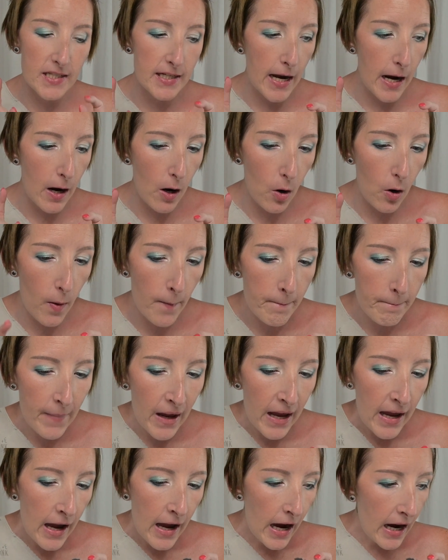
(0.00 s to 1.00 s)
Now,
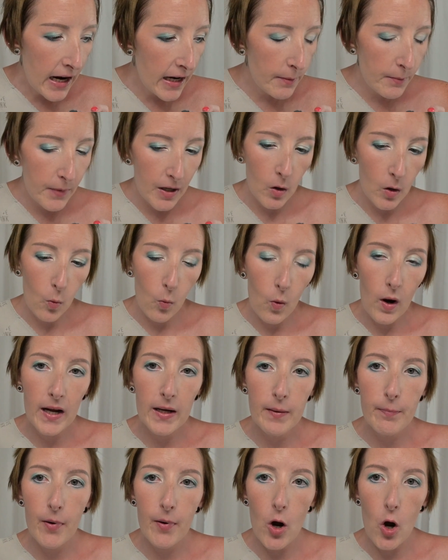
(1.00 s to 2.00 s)
I am going to
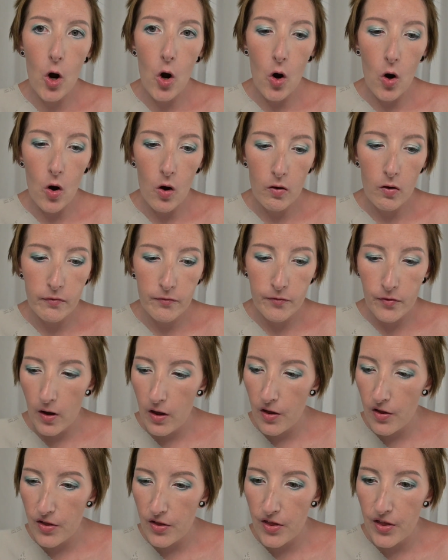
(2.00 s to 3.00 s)
wipe off
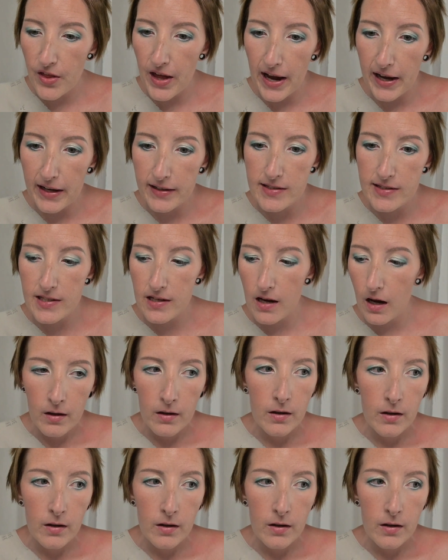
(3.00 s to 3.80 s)
that